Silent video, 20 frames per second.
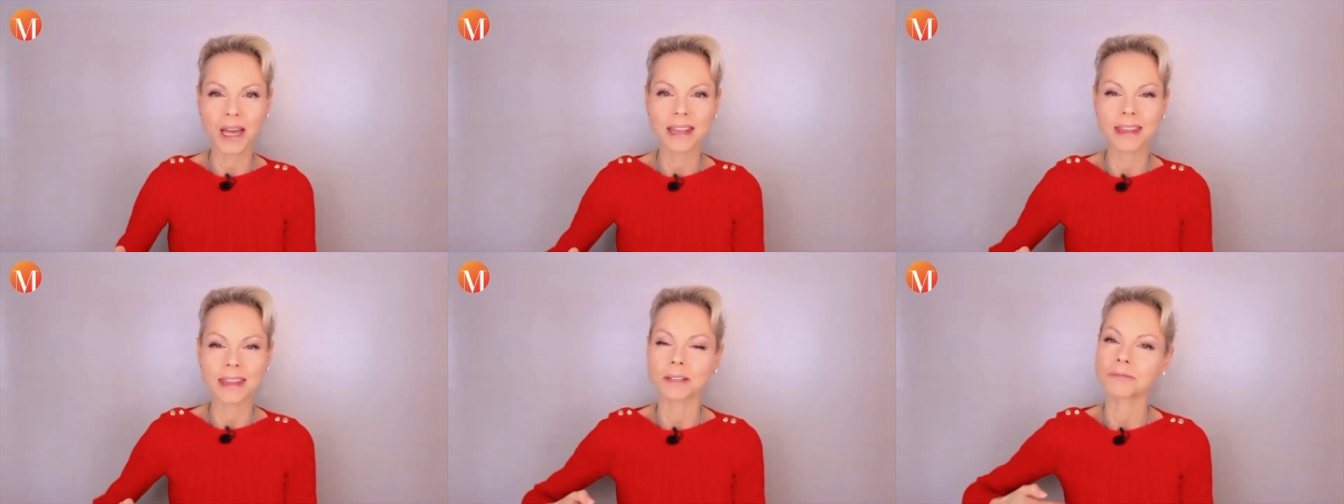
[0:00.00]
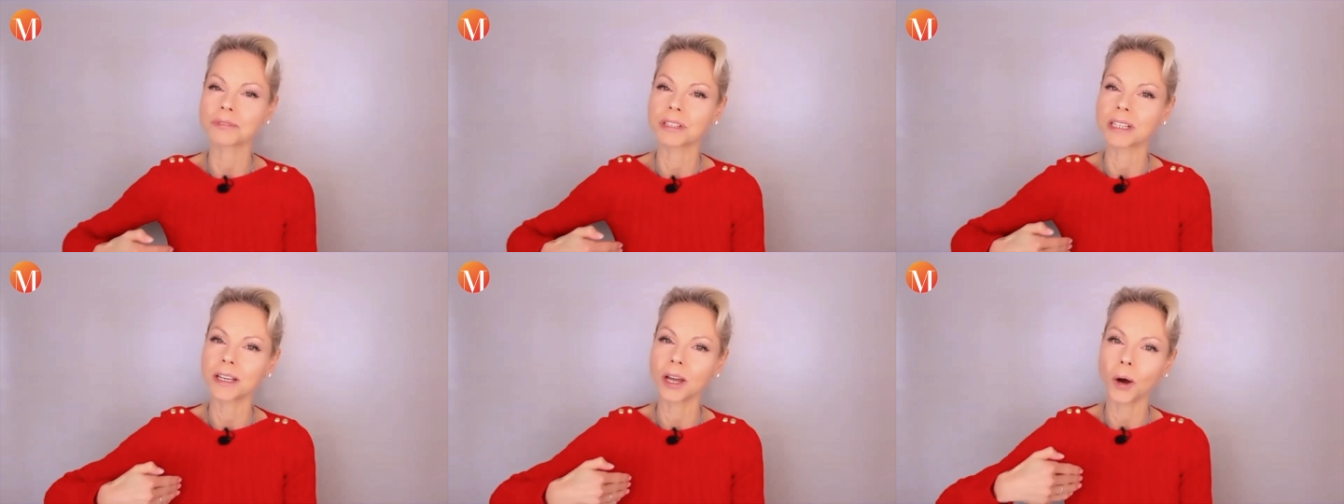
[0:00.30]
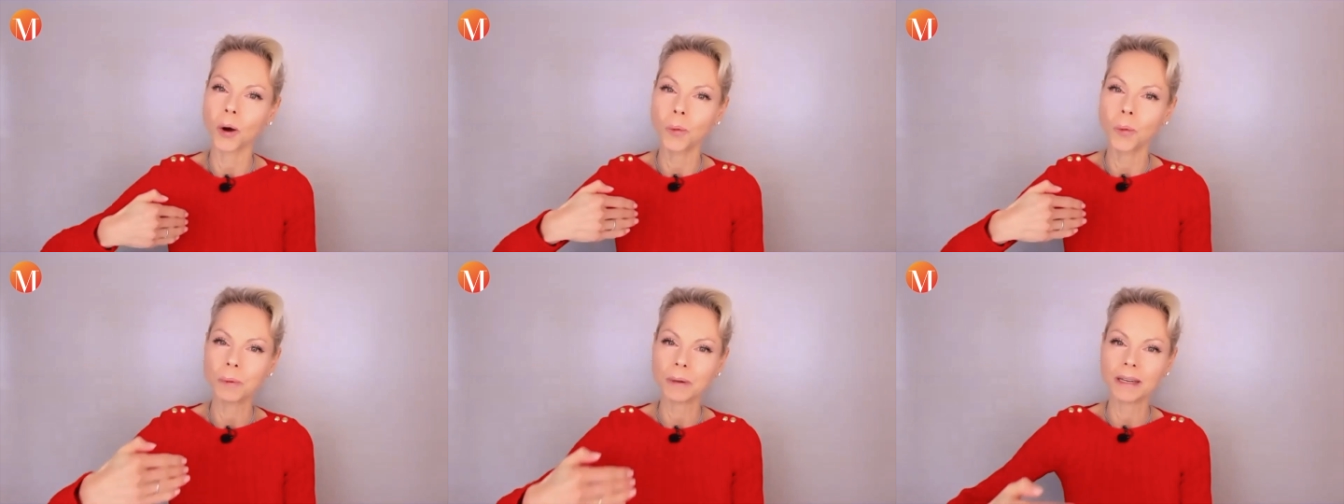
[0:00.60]
and then really
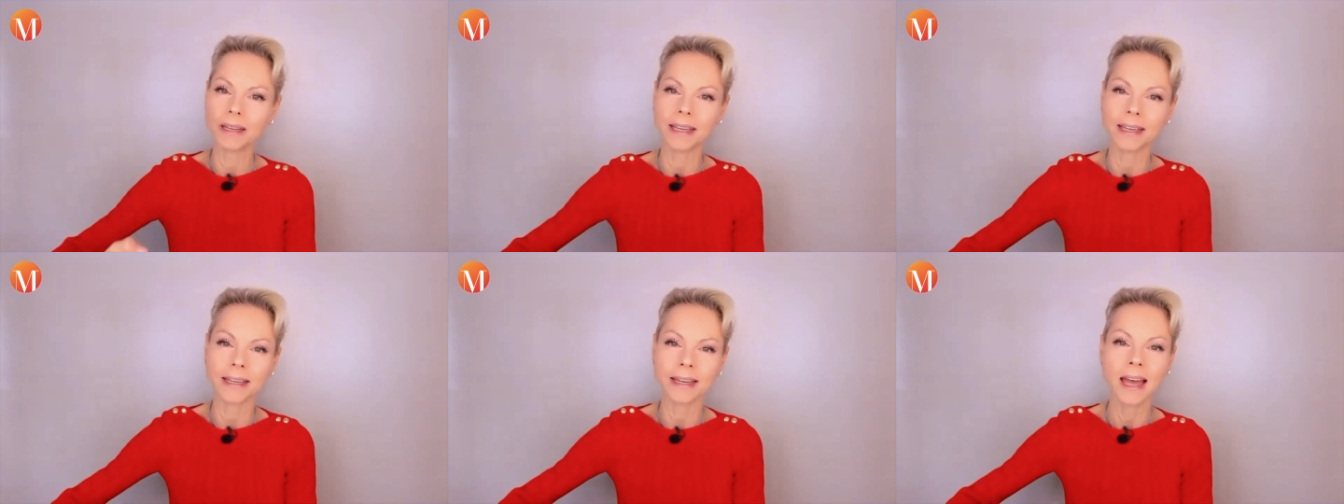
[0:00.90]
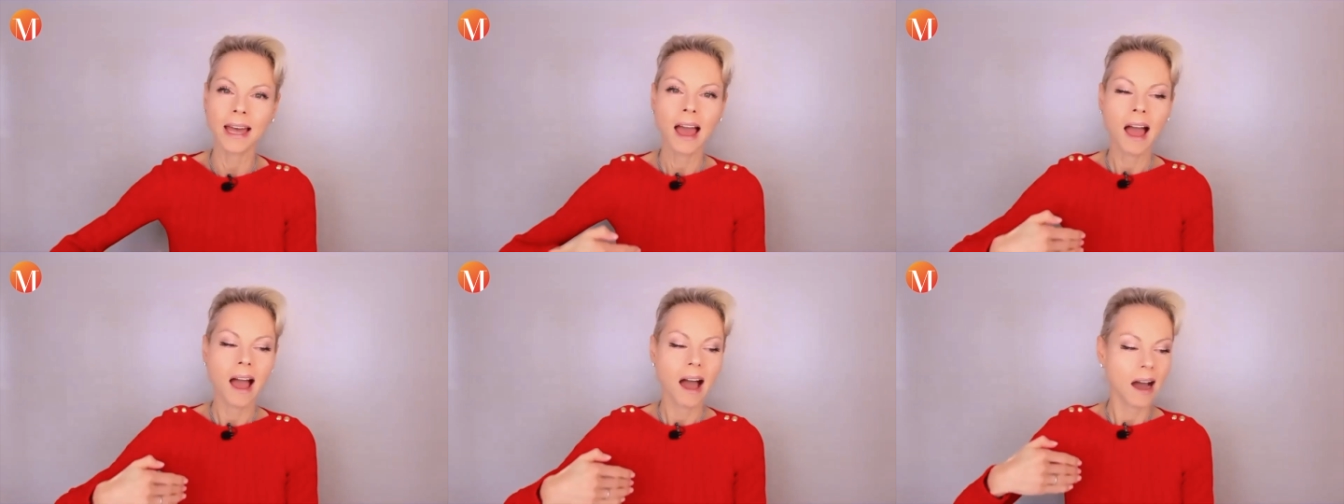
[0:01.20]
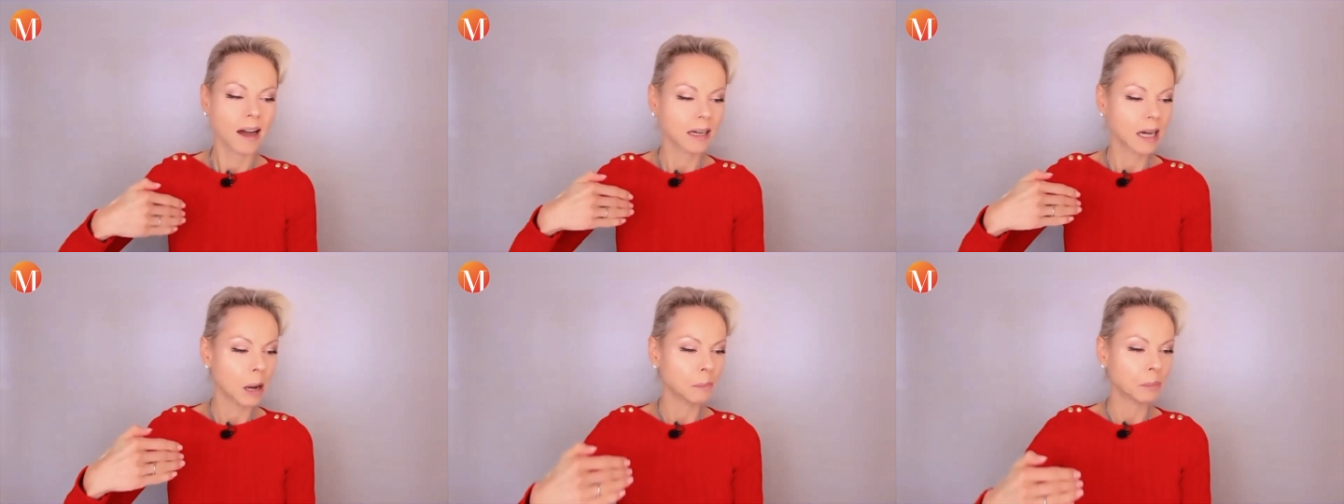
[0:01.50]
opening
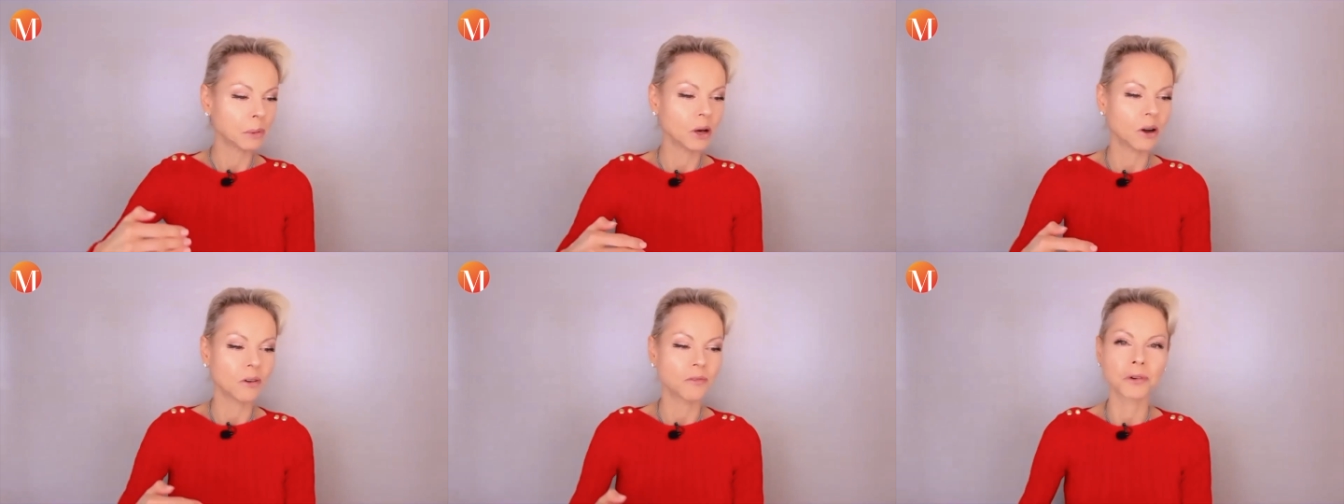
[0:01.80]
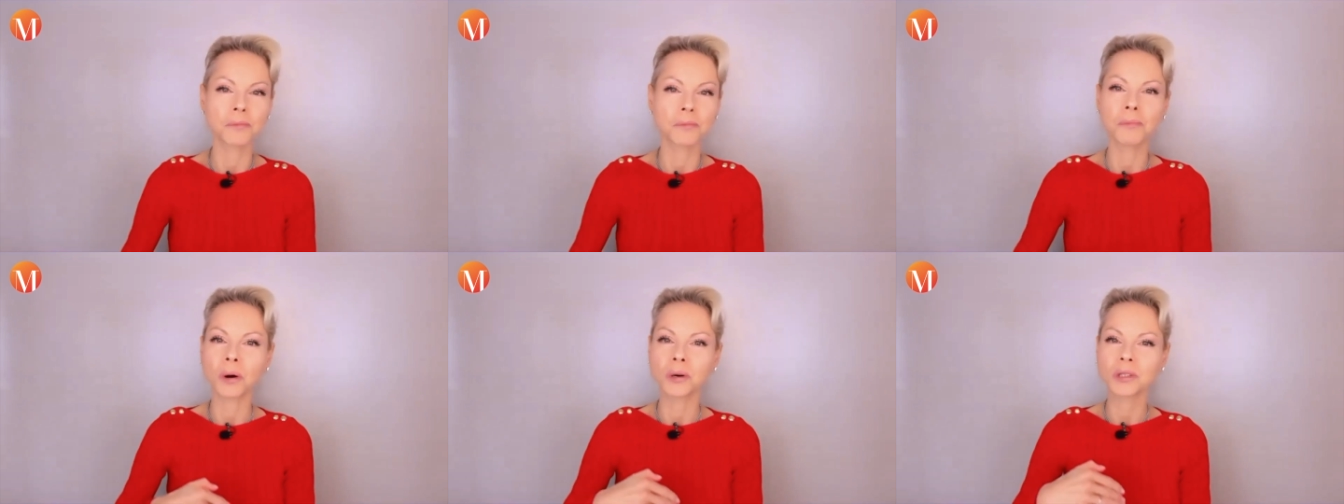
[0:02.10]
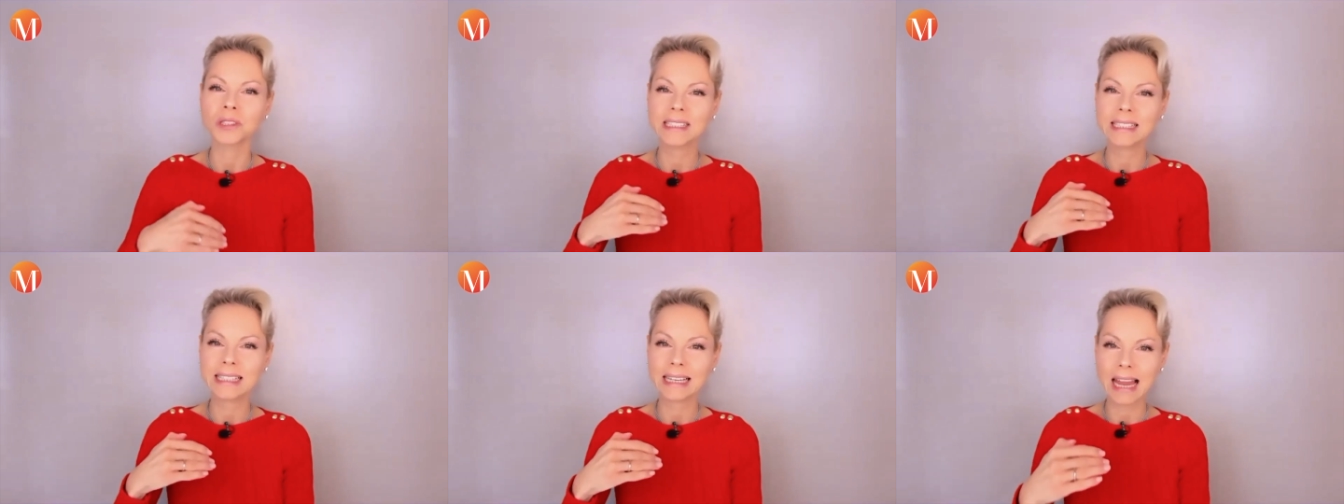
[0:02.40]
a couple of the
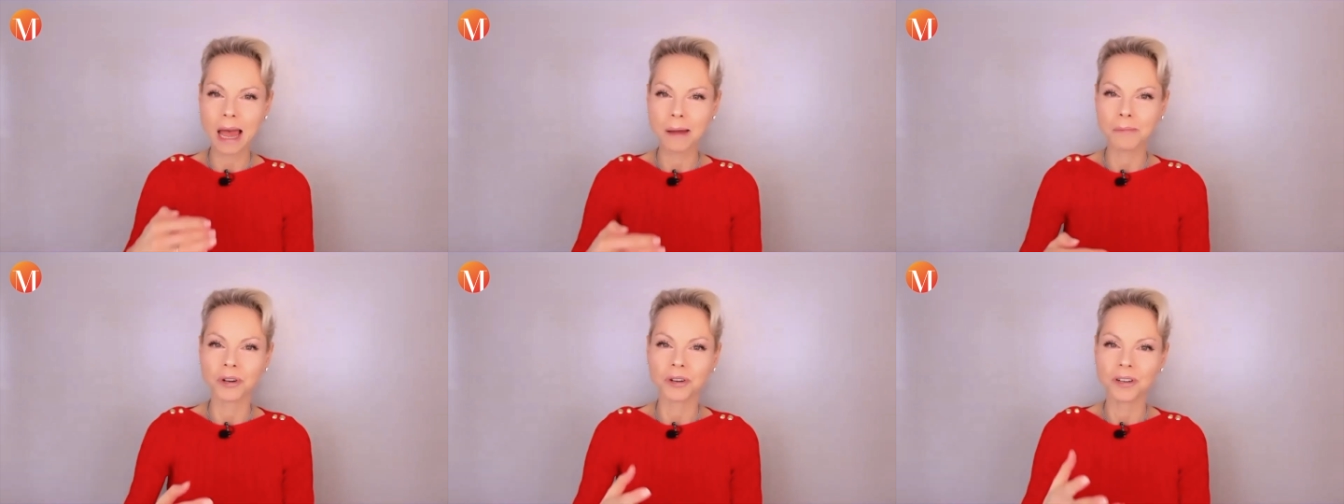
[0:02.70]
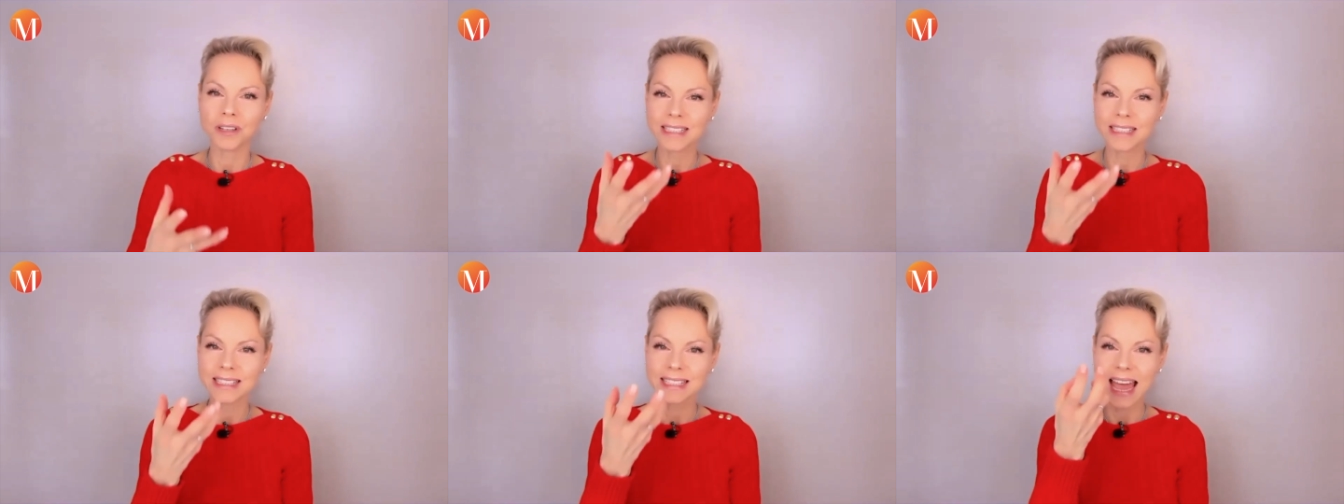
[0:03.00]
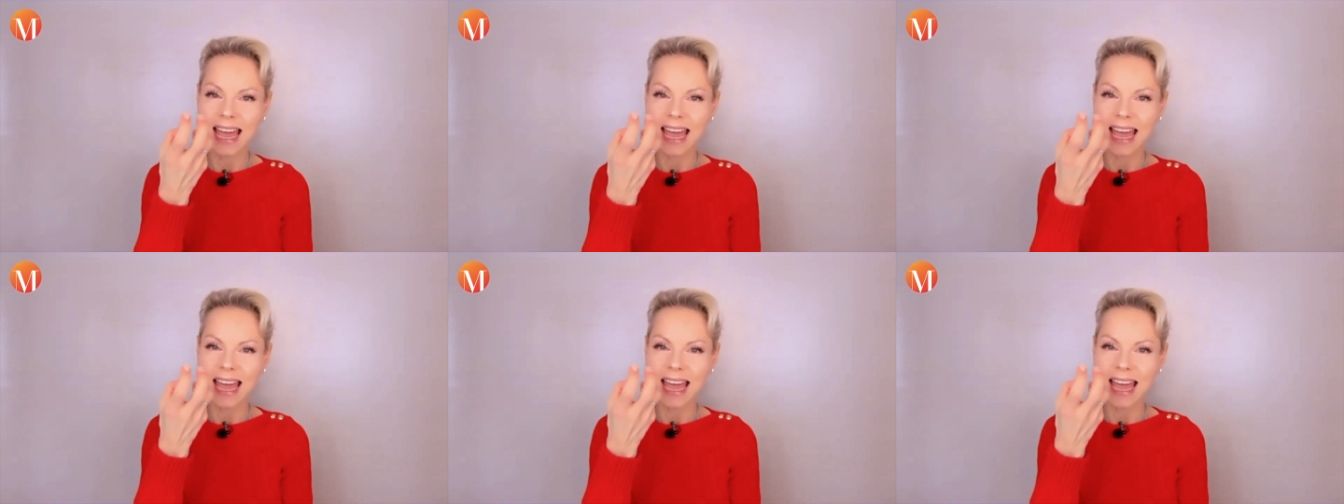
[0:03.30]
most glamorous